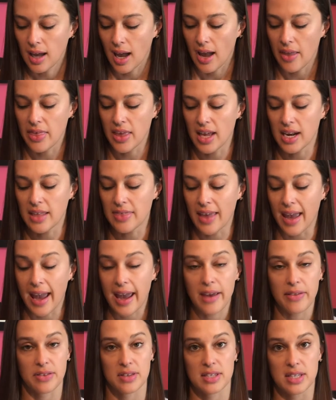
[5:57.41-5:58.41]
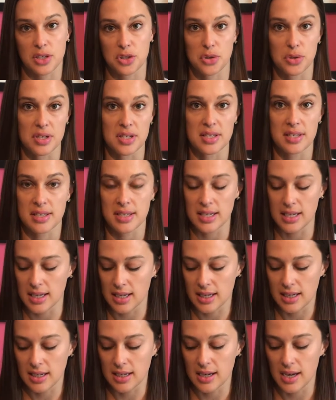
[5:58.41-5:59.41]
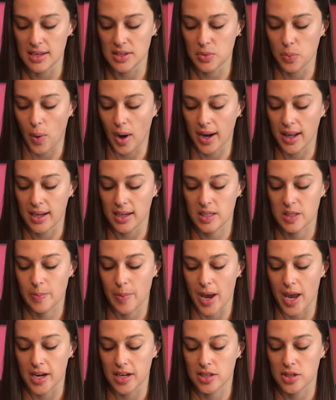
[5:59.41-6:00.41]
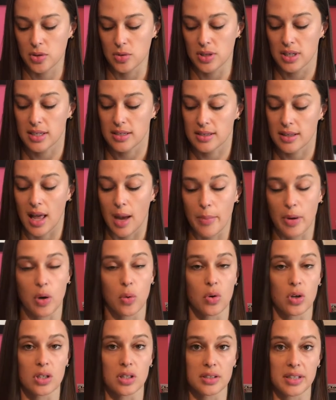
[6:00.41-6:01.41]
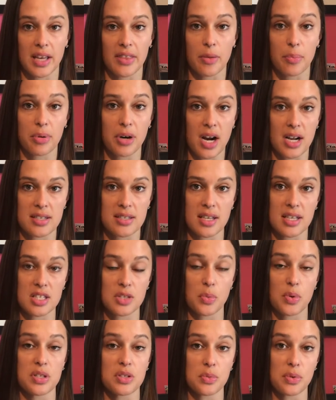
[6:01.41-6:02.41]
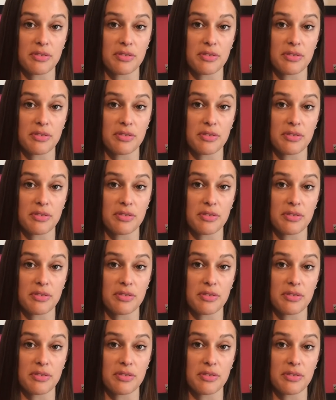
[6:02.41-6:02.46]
And then in the 8th century CE is when it expanded to the Islamic world and the process was